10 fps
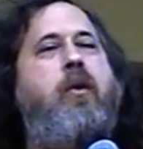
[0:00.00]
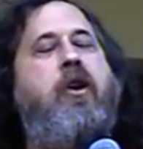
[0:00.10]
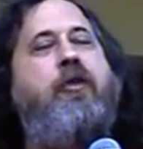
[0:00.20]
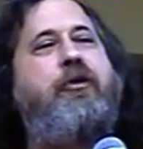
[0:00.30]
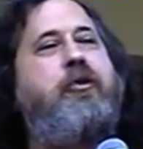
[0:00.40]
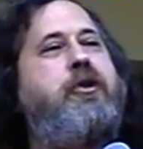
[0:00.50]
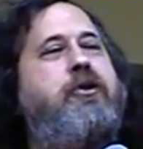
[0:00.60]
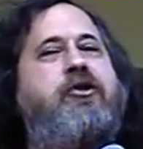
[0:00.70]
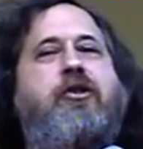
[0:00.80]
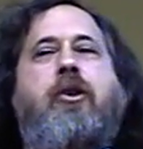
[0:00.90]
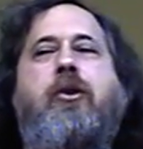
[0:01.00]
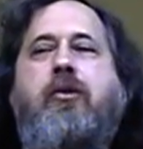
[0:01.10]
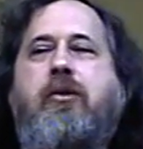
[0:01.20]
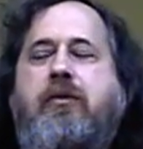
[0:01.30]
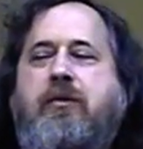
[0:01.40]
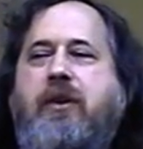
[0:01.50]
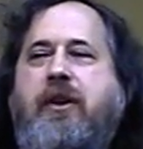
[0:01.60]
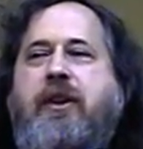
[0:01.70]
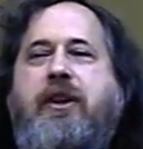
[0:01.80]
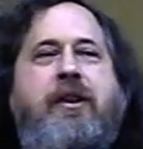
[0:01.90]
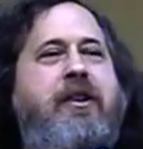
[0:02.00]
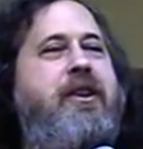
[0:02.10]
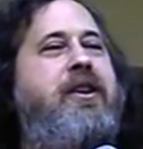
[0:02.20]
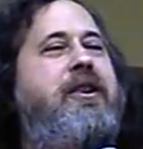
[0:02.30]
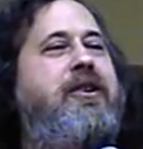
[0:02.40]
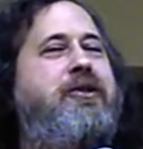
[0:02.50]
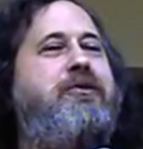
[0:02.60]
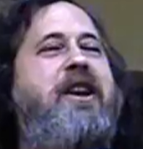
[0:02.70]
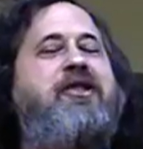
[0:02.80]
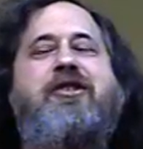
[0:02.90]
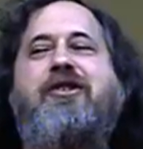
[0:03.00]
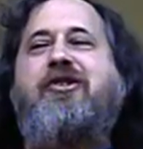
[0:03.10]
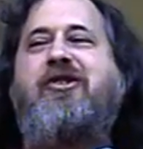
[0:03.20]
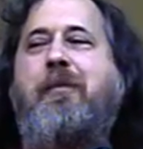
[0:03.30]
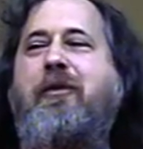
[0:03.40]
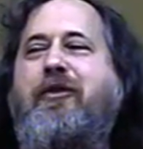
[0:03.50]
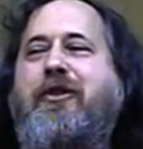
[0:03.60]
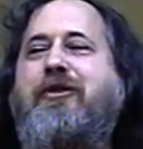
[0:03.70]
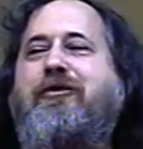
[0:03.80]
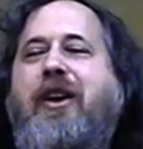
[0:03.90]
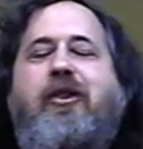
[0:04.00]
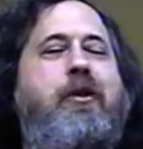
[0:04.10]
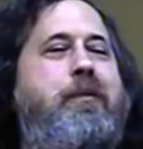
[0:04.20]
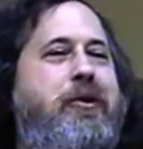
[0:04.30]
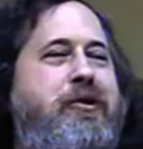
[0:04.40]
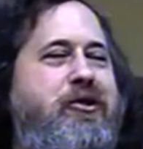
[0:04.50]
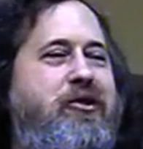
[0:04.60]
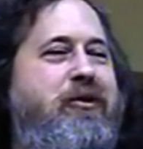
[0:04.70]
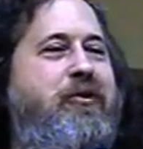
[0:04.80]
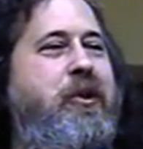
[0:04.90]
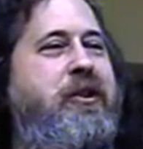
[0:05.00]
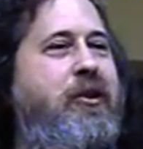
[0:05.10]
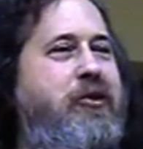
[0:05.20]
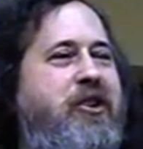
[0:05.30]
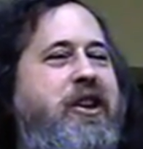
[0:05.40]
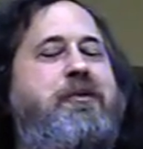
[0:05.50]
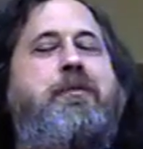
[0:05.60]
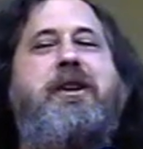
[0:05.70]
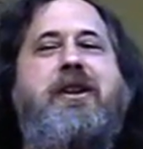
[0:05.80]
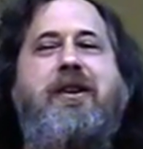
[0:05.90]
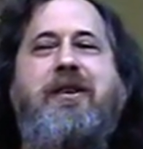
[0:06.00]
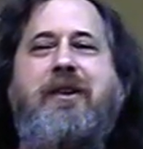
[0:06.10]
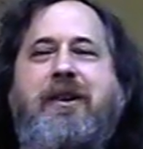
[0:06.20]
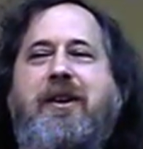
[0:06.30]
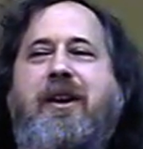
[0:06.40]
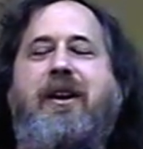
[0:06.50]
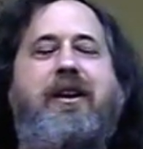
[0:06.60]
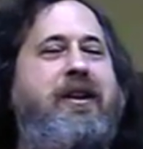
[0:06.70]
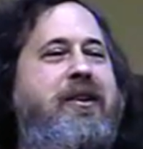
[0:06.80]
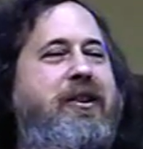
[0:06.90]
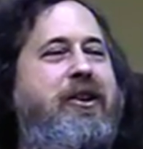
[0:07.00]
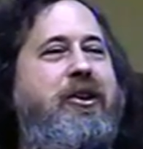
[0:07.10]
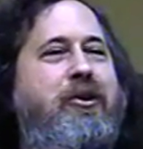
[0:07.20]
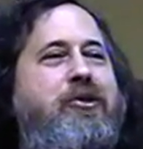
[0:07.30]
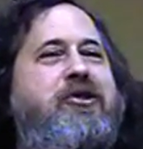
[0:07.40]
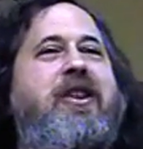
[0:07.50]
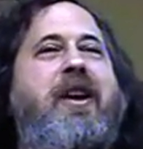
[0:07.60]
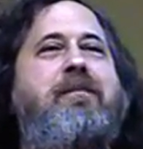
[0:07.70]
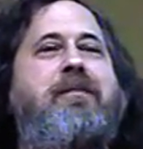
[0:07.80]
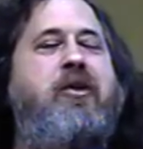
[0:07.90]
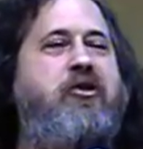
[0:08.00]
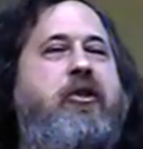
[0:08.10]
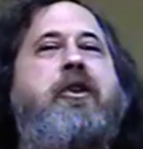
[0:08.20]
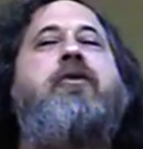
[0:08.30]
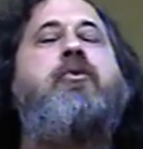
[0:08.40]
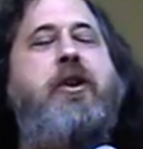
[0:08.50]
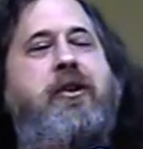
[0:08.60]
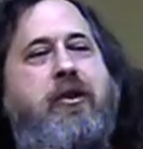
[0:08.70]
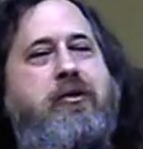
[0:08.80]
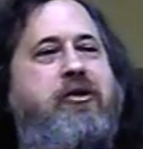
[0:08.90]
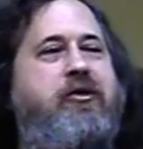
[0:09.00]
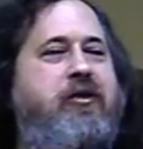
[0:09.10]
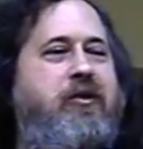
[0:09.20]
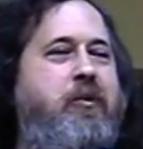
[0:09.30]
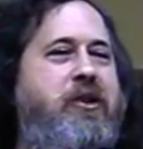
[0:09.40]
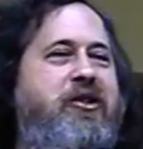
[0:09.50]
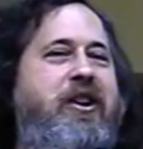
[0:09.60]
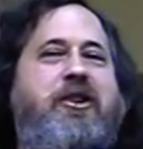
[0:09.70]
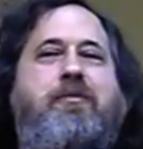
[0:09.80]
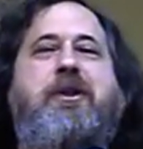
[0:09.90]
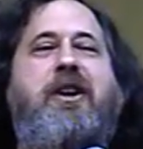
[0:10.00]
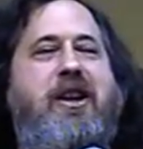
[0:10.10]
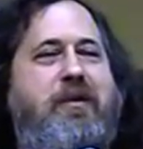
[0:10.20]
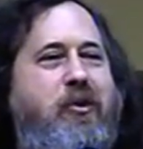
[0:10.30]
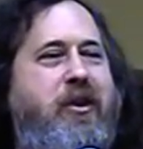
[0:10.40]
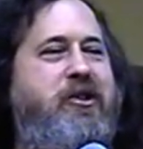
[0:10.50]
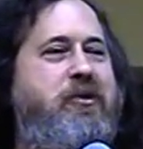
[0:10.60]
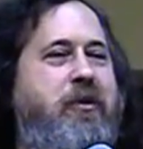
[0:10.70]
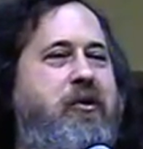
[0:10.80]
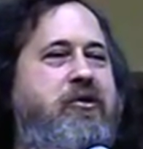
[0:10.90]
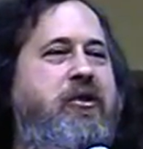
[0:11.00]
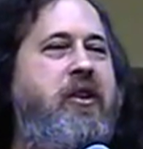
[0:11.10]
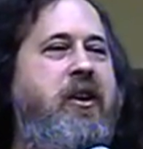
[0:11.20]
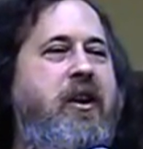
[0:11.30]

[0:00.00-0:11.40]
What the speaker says: A few years ago, India arrested some of the developers of Windows XP and accused them, of Windows, wasn't XP anymore, I suppose.